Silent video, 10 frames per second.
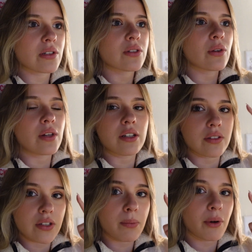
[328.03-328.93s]
so that your
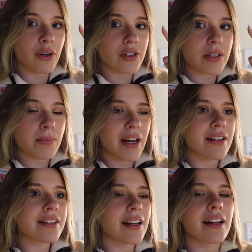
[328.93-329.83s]
subconscious
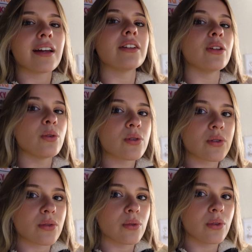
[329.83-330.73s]
mind can get used
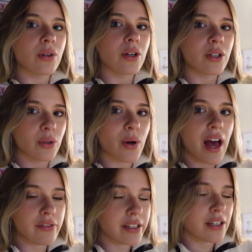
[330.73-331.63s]
to you
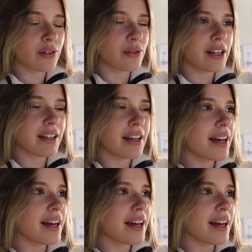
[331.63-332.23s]
having it already.